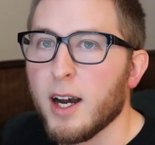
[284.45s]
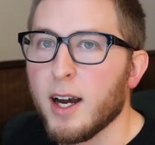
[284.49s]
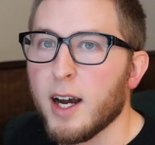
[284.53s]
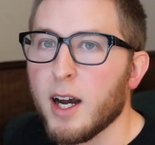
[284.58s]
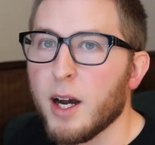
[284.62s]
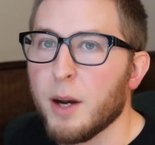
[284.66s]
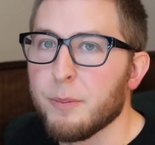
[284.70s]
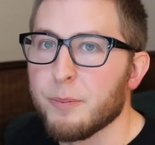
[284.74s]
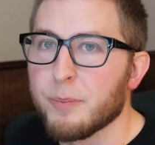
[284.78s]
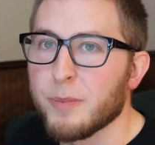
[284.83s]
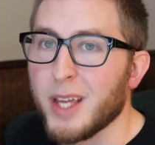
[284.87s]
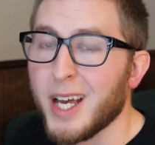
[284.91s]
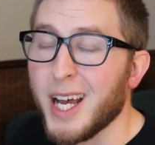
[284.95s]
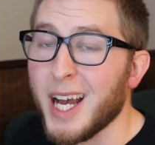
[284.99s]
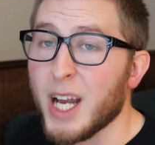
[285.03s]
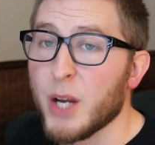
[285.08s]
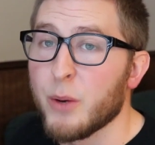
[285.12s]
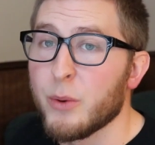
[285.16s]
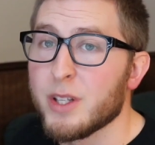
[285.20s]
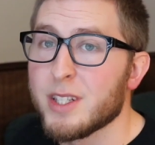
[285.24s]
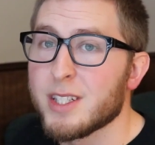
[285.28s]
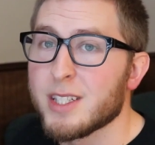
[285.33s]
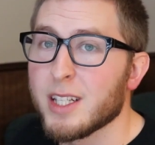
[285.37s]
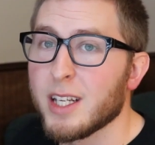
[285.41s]
um,
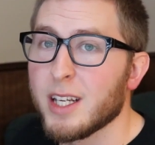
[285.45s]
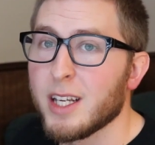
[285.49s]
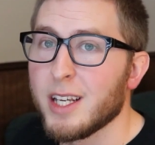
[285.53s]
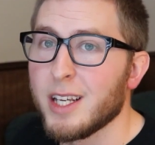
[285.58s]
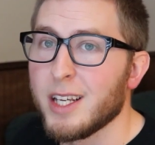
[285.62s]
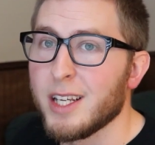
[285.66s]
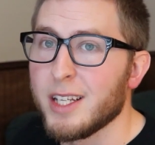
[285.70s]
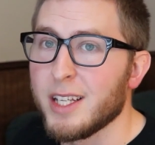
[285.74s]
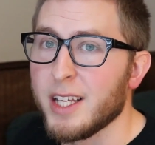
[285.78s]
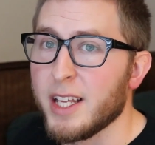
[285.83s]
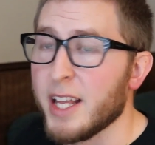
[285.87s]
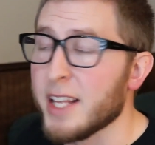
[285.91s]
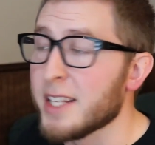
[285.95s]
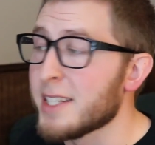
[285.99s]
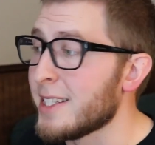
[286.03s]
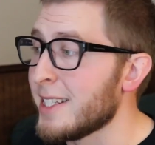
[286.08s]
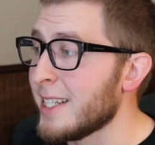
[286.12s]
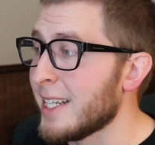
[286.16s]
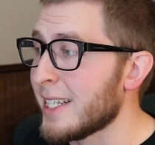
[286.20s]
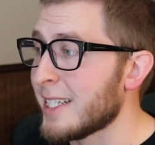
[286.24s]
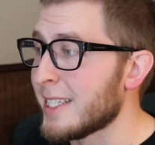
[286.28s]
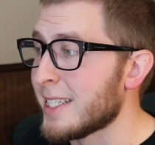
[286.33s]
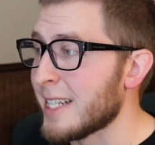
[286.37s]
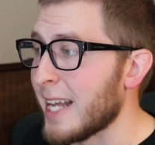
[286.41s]
I would say it's
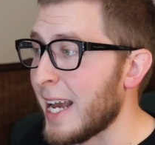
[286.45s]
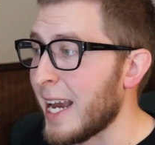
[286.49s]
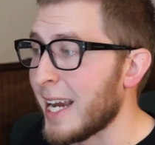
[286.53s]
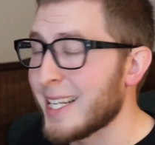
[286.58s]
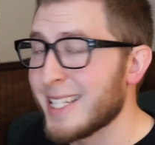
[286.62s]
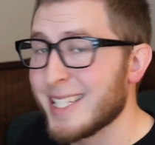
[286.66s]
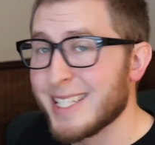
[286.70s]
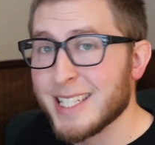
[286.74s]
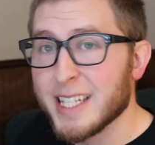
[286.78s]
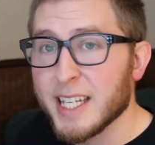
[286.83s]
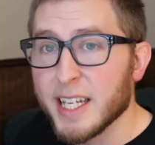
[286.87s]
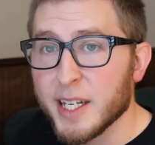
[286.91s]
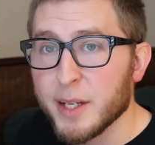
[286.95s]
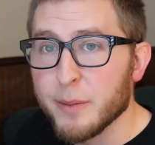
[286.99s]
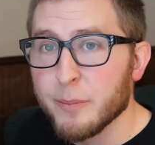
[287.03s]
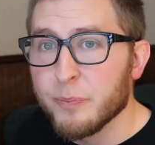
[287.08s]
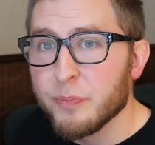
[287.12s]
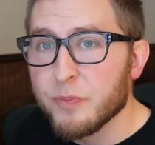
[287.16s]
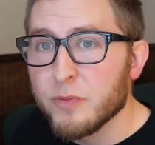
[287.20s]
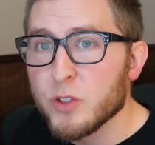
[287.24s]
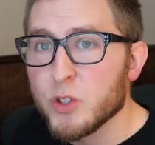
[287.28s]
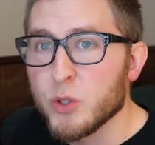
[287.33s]
the exact same.